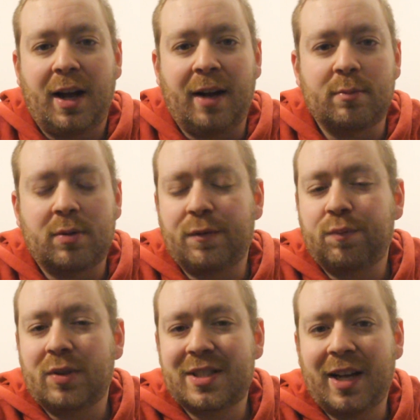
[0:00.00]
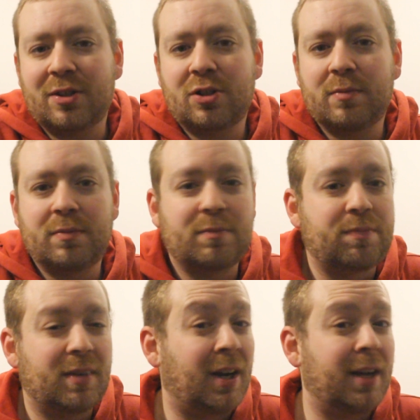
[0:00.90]
And we've potentially,
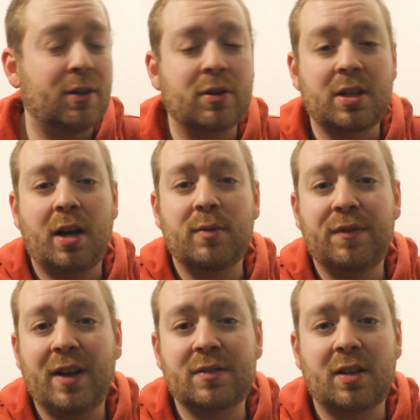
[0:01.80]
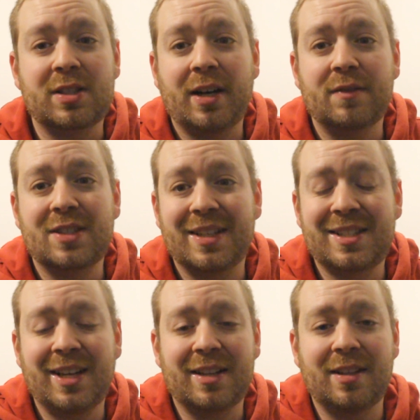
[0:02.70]
it looks like we've left ourselves
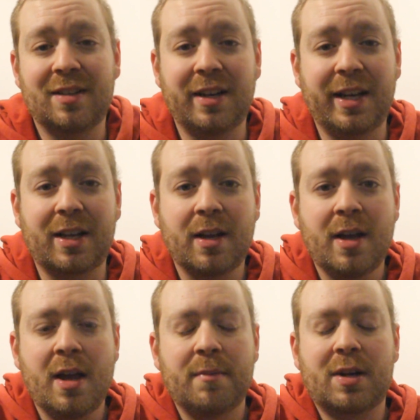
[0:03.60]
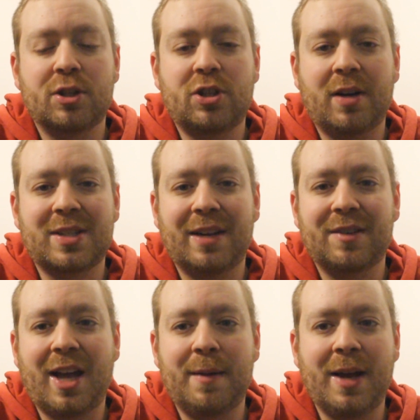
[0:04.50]
sixth in the league because Chelsea
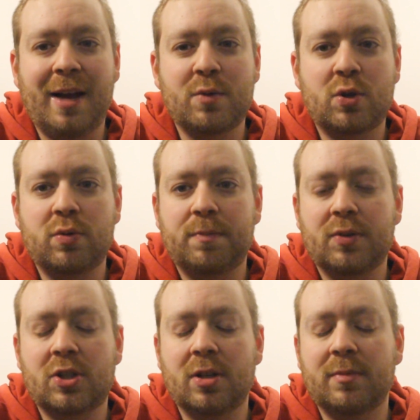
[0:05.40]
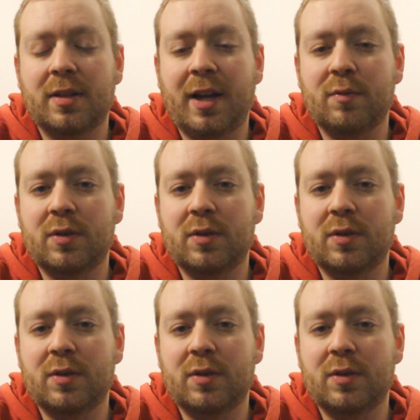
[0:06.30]
have a game in hand which we presume that they